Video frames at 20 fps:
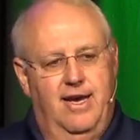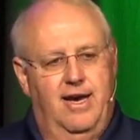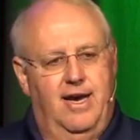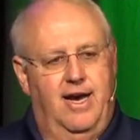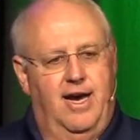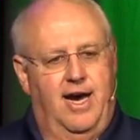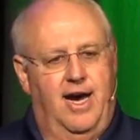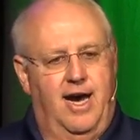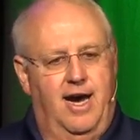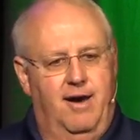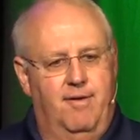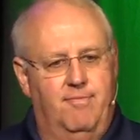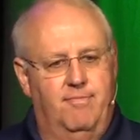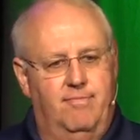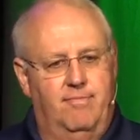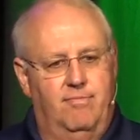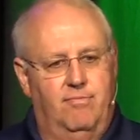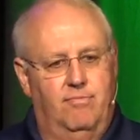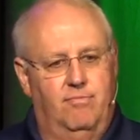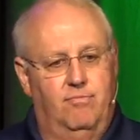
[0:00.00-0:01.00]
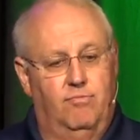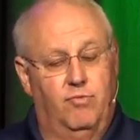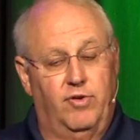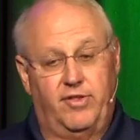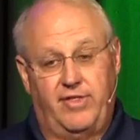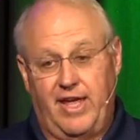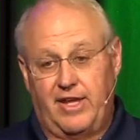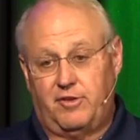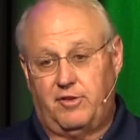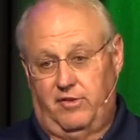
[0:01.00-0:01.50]
Um,
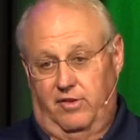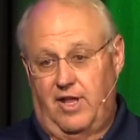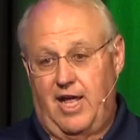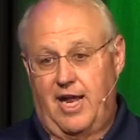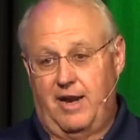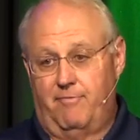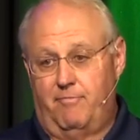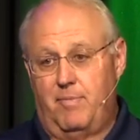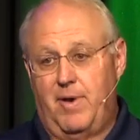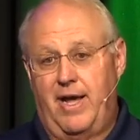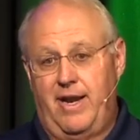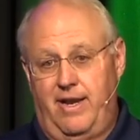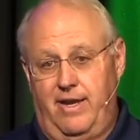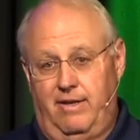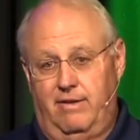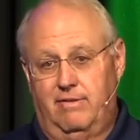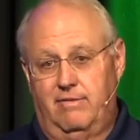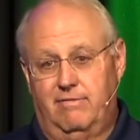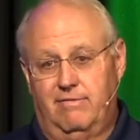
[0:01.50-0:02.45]
that's a lot of money.